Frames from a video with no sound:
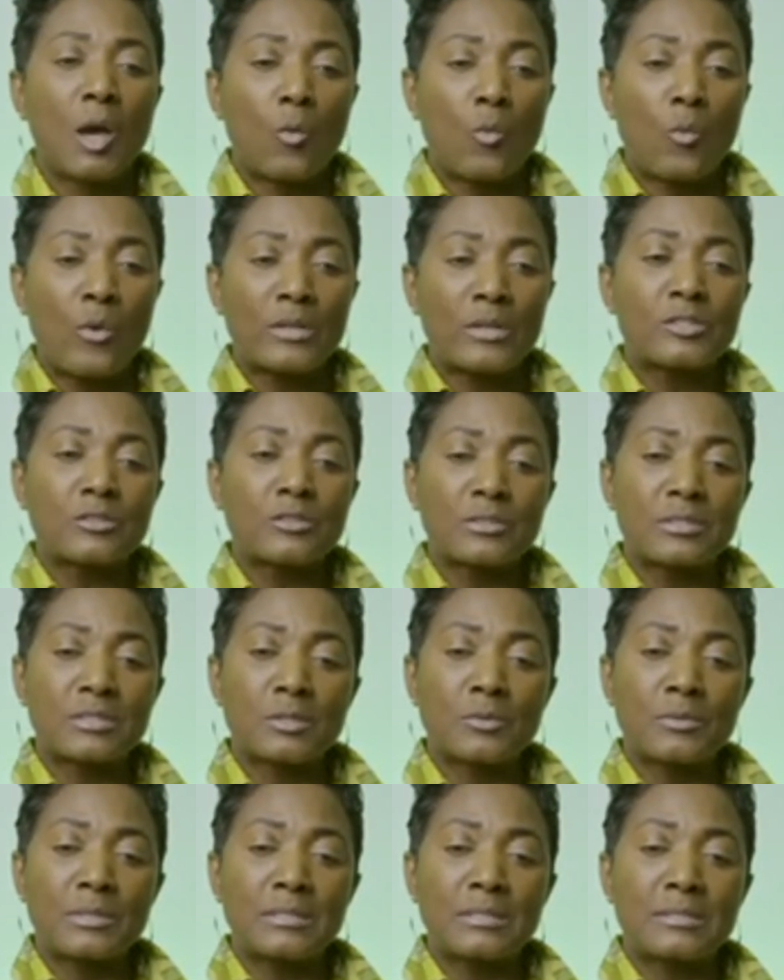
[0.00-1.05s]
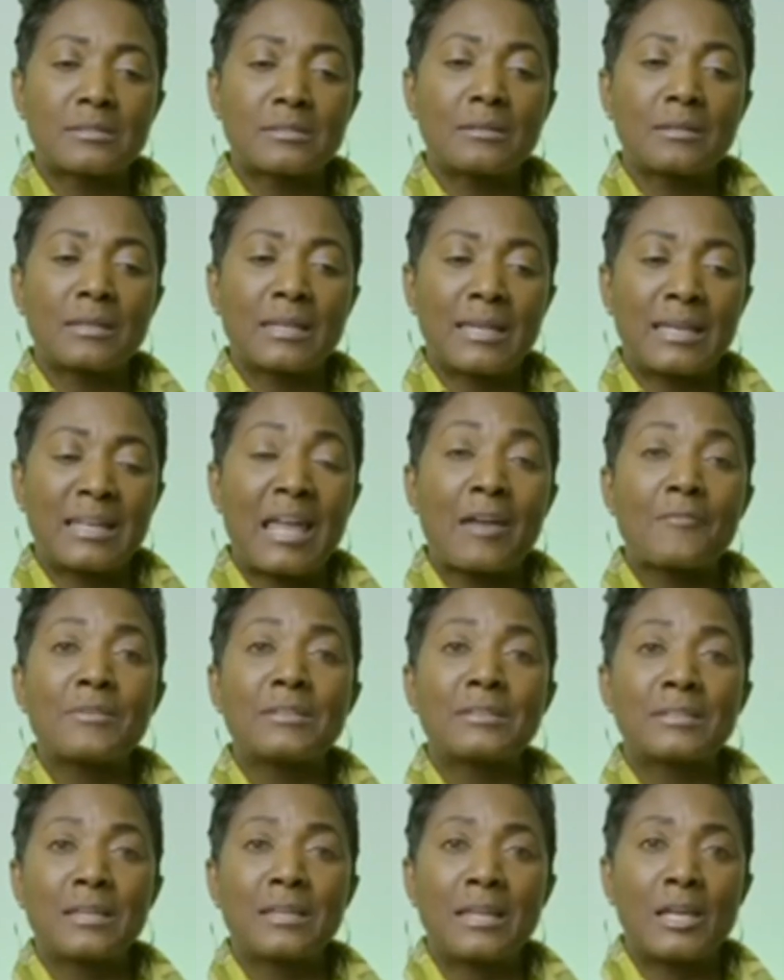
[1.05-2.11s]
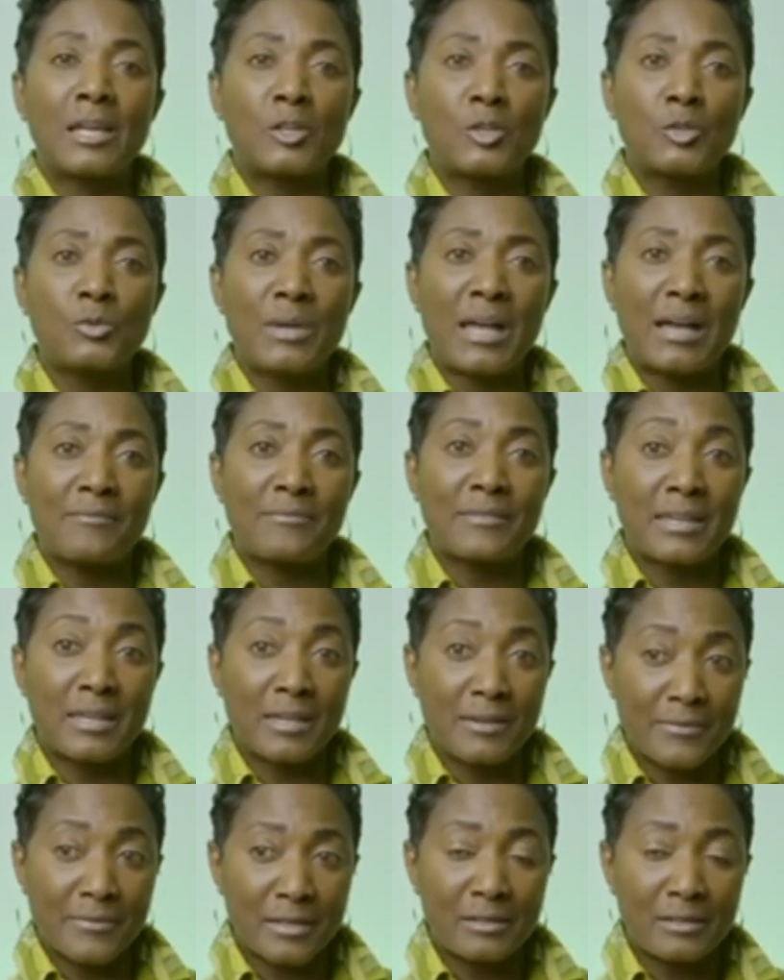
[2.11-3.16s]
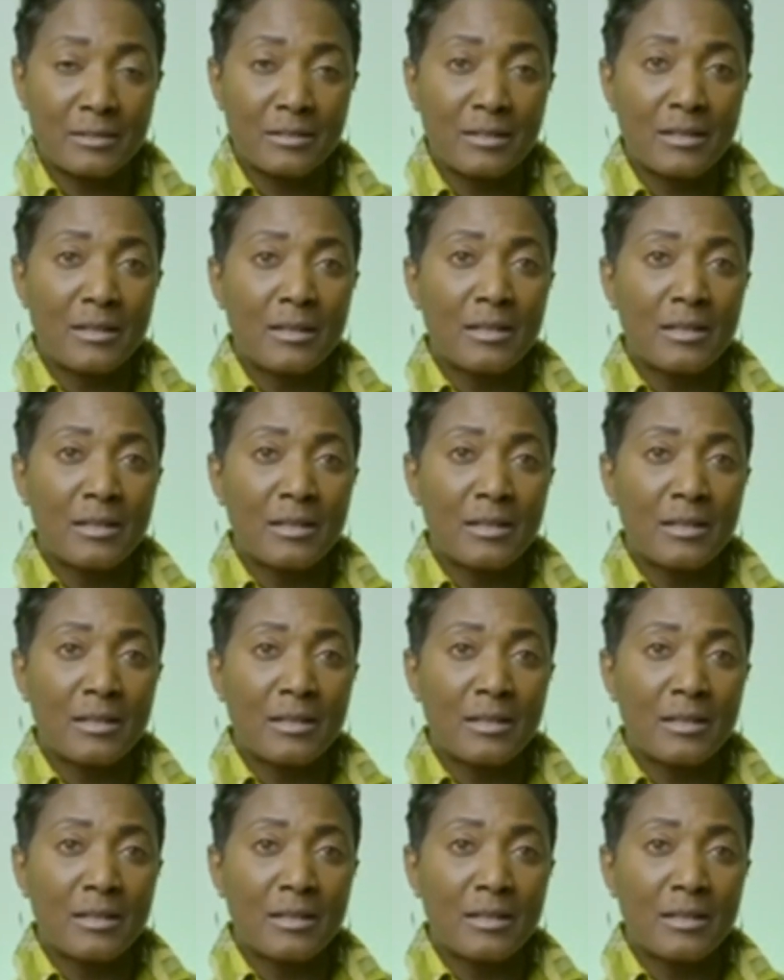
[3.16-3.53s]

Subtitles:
Once your students get everything that you have given